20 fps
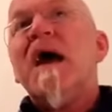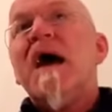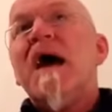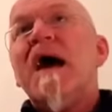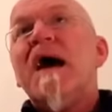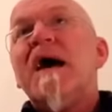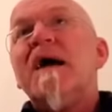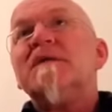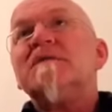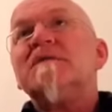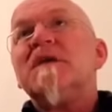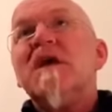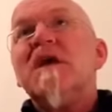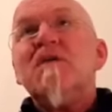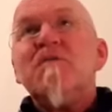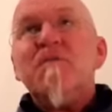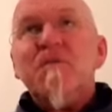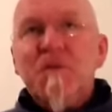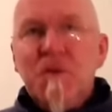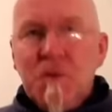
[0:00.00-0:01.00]
And
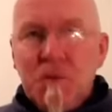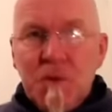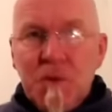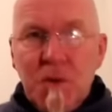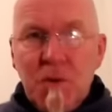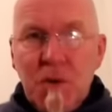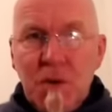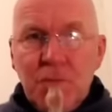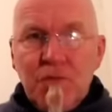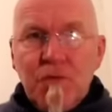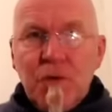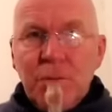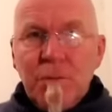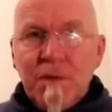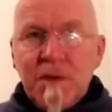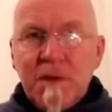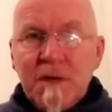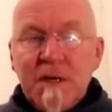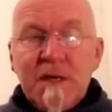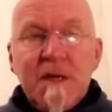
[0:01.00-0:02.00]
if you do it
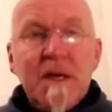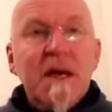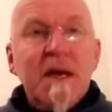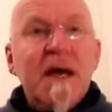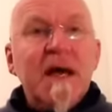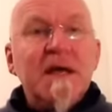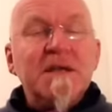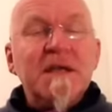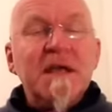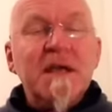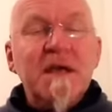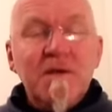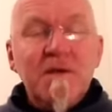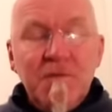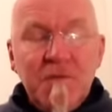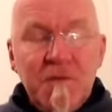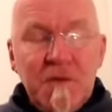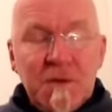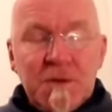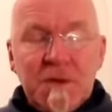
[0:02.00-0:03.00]
properly, and
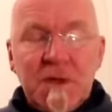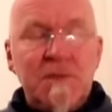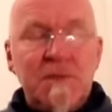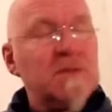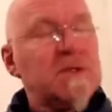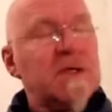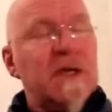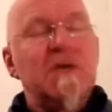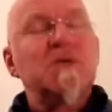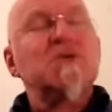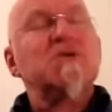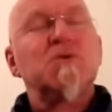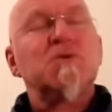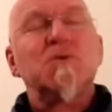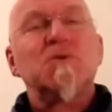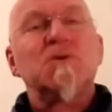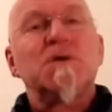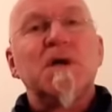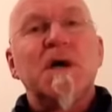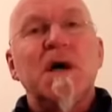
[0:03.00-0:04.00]
if you don't take
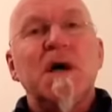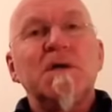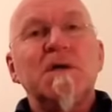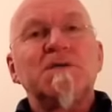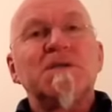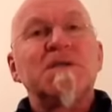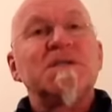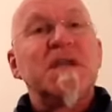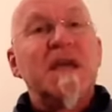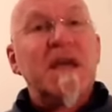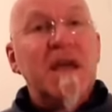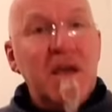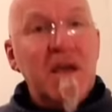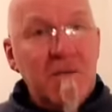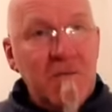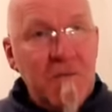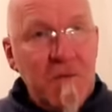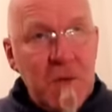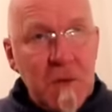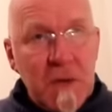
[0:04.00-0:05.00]
shortcuts, and
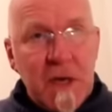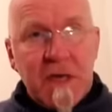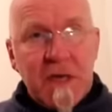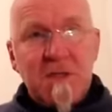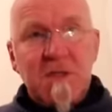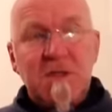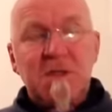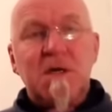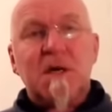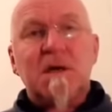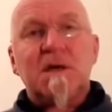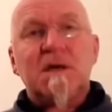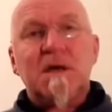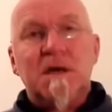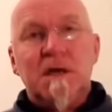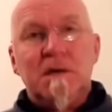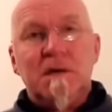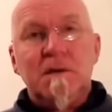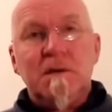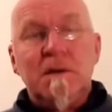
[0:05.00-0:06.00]
if you get stuck
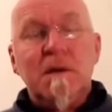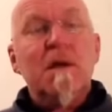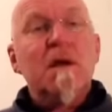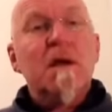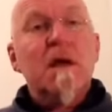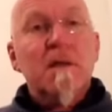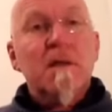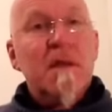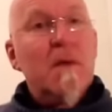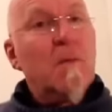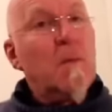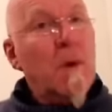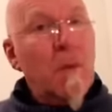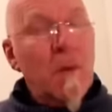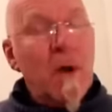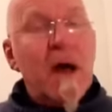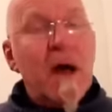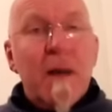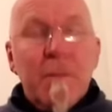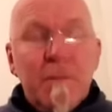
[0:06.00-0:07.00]
in, then what
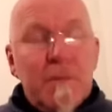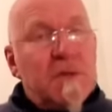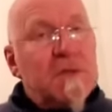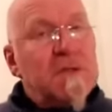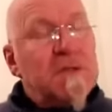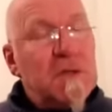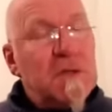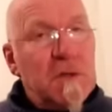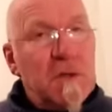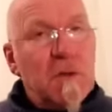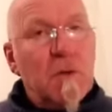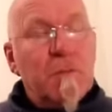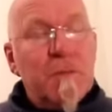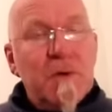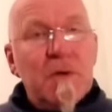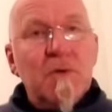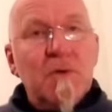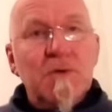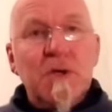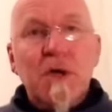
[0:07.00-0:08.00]
will happen is that you'll
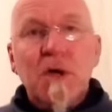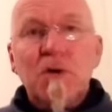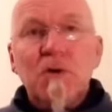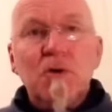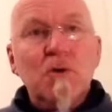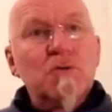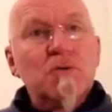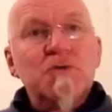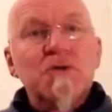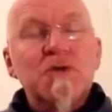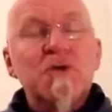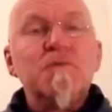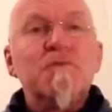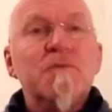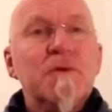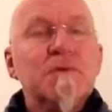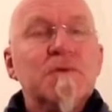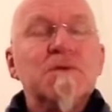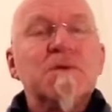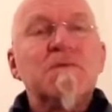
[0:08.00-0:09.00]
build long term
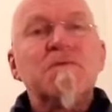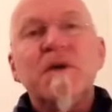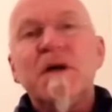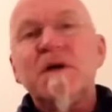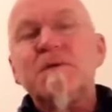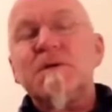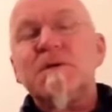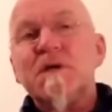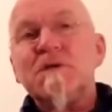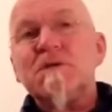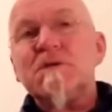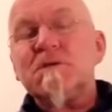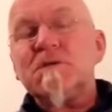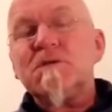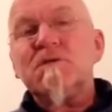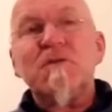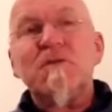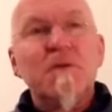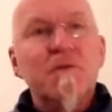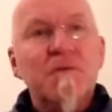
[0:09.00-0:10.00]
roots and foundations
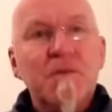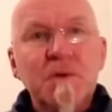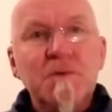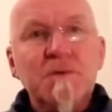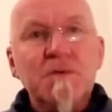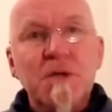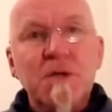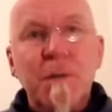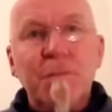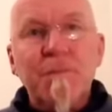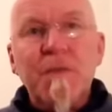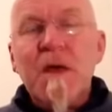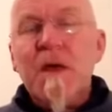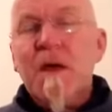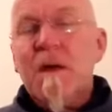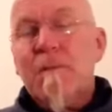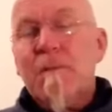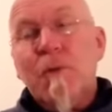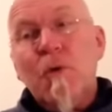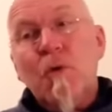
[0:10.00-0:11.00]
for the future.
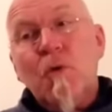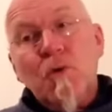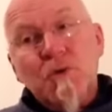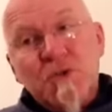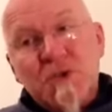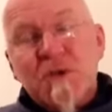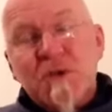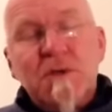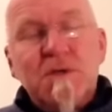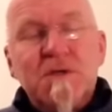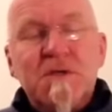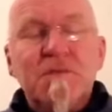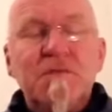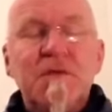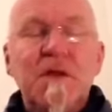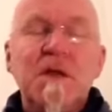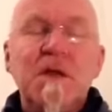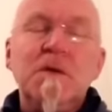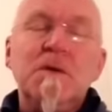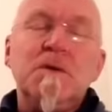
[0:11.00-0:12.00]
But
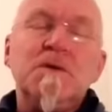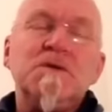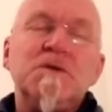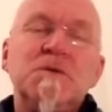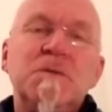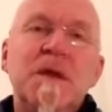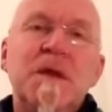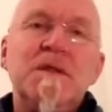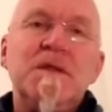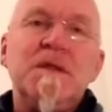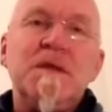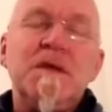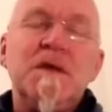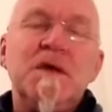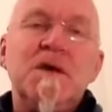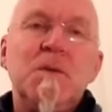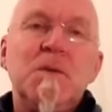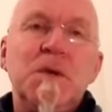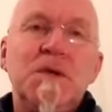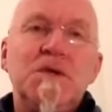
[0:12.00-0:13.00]
alternatively, you can spend the
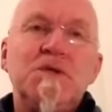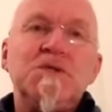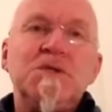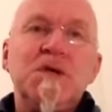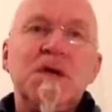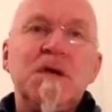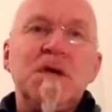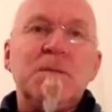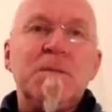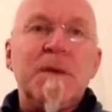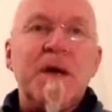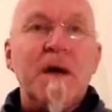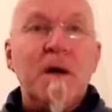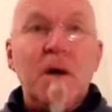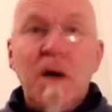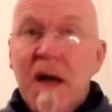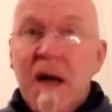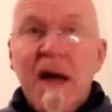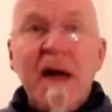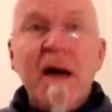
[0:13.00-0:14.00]
year whinging
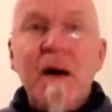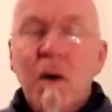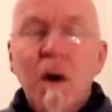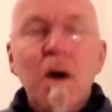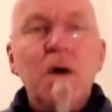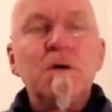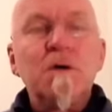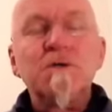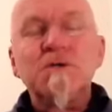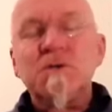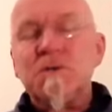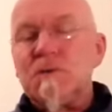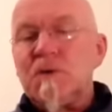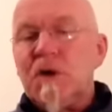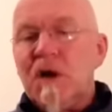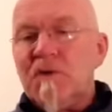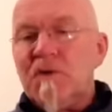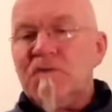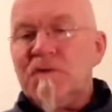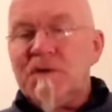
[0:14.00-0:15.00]
about how hard your
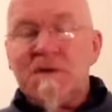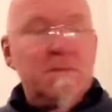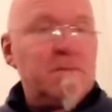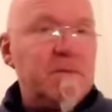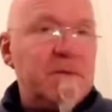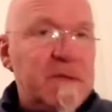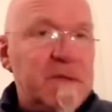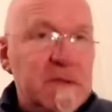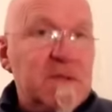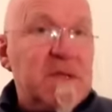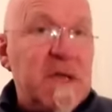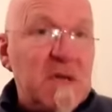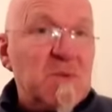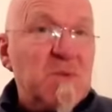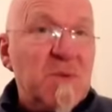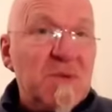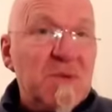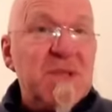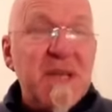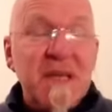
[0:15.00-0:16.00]
life is, but that's
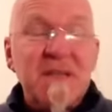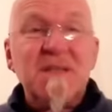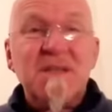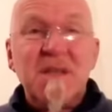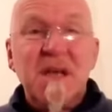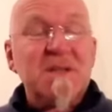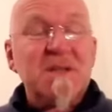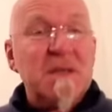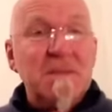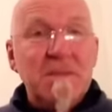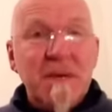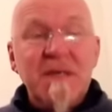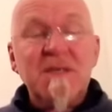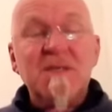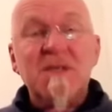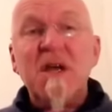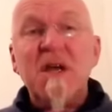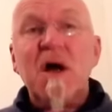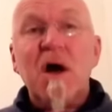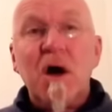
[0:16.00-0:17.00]
what Saturn does. He
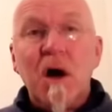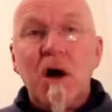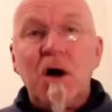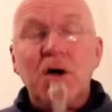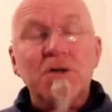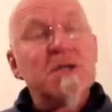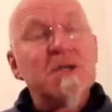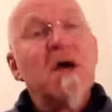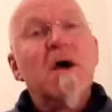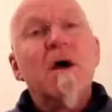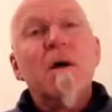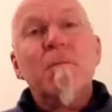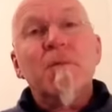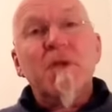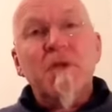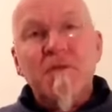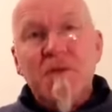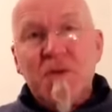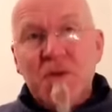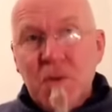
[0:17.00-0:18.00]
makes it hard, but
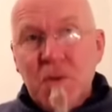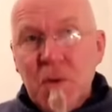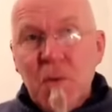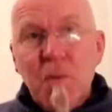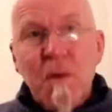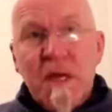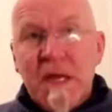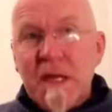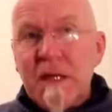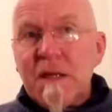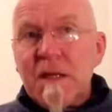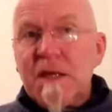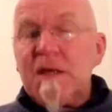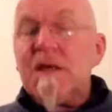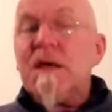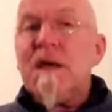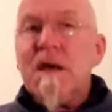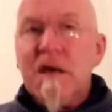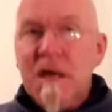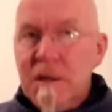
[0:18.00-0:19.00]
if you do it willingly,
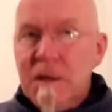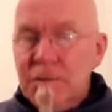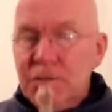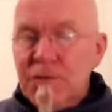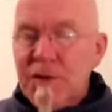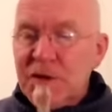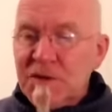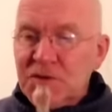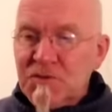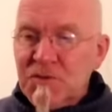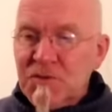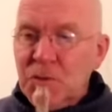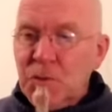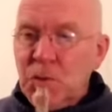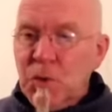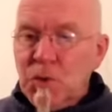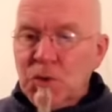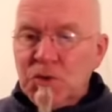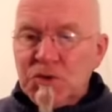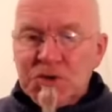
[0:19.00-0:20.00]
he brings
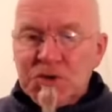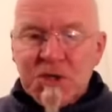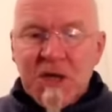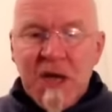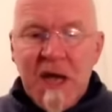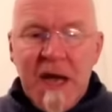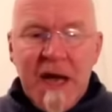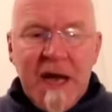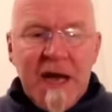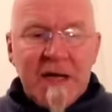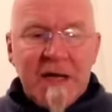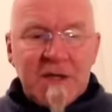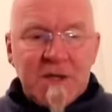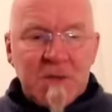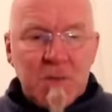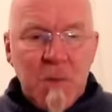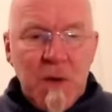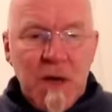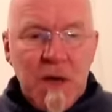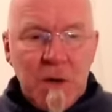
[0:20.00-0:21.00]
rewards as
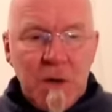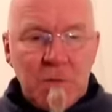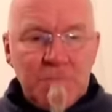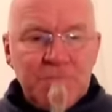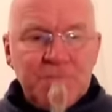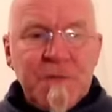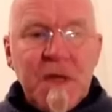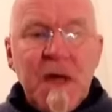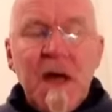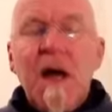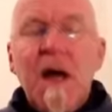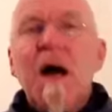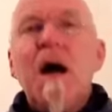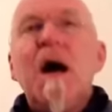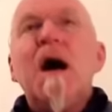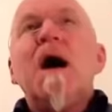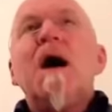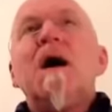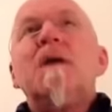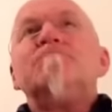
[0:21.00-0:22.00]
well.
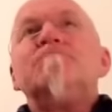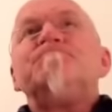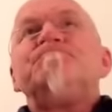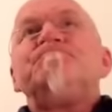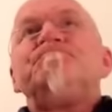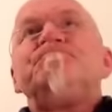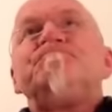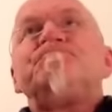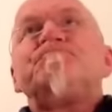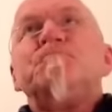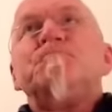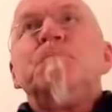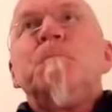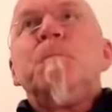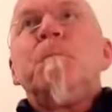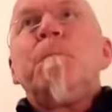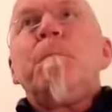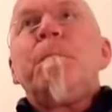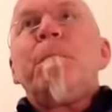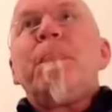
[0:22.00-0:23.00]
Um,
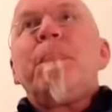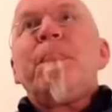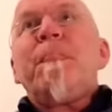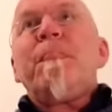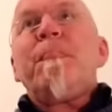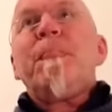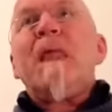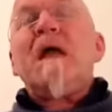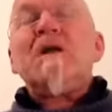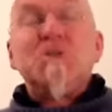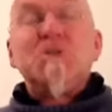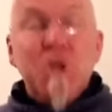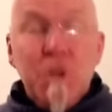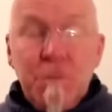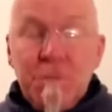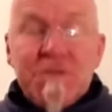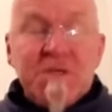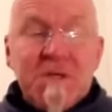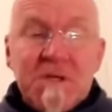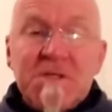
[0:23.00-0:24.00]

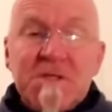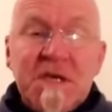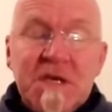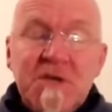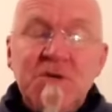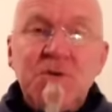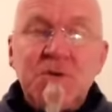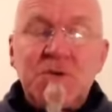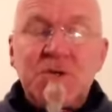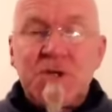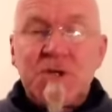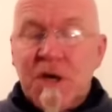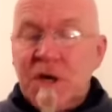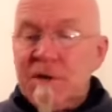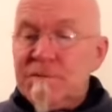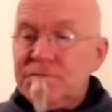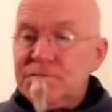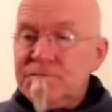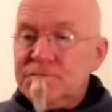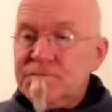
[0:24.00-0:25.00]
Jupiter's in your sign.